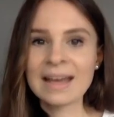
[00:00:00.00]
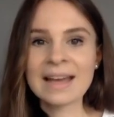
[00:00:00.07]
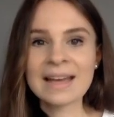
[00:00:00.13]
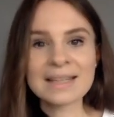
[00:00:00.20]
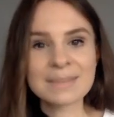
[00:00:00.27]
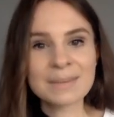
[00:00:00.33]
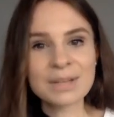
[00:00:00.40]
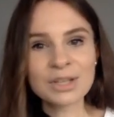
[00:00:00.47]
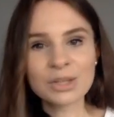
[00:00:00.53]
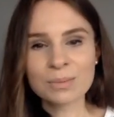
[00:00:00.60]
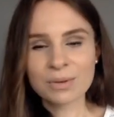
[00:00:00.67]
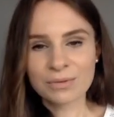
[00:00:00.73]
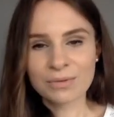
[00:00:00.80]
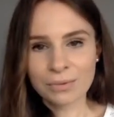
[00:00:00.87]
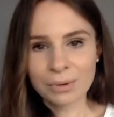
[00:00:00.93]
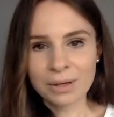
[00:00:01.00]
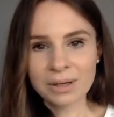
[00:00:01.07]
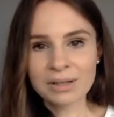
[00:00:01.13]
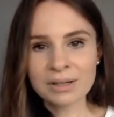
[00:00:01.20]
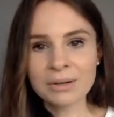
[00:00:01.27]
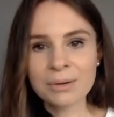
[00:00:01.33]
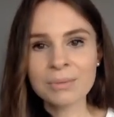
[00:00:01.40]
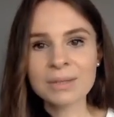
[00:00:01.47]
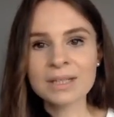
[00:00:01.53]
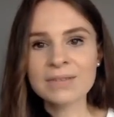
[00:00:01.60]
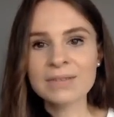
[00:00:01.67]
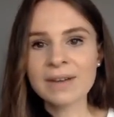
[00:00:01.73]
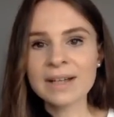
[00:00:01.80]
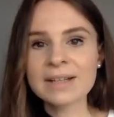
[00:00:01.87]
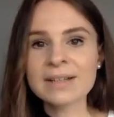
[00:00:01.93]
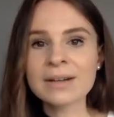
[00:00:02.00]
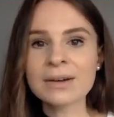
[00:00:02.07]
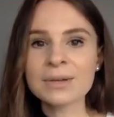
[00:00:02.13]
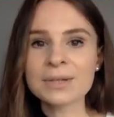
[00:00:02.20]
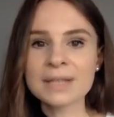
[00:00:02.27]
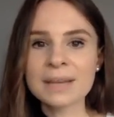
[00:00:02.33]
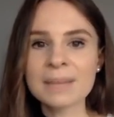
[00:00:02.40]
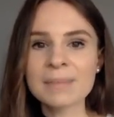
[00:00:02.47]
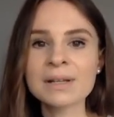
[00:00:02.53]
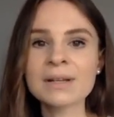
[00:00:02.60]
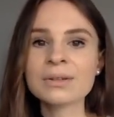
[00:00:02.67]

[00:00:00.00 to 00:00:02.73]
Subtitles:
As mentioned before, we divided our sample